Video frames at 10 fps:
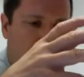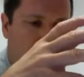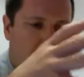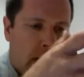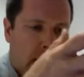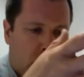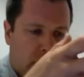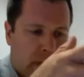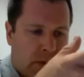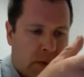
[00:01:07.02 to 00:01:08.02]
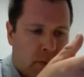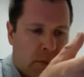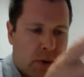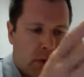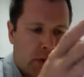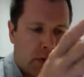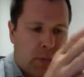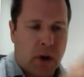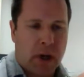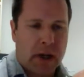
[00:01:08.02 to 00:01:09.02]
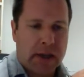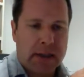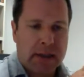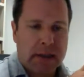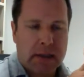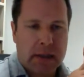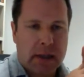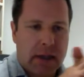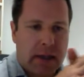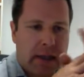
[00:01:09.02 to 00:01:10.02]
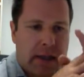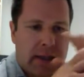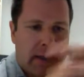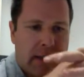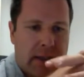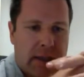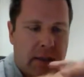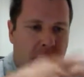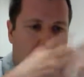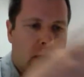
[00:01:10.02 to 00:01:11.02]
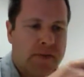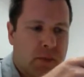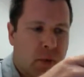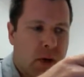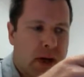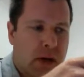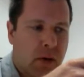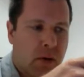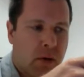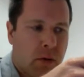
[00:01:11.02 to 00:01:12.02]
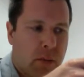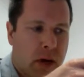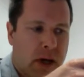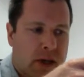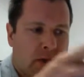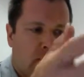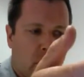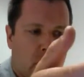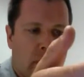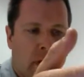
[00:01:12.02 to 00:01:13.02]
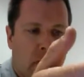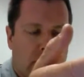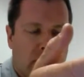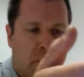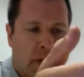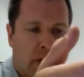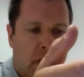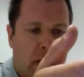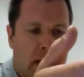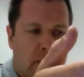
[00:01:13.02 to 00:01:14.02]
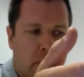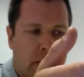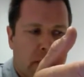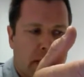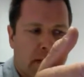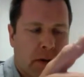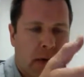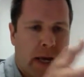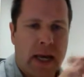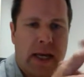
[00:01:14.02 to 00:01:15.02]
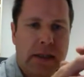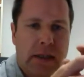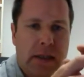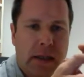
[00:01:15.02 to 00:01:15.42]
Animals also produce products, their offspring or products for their offspring that are high in protein. So eggs,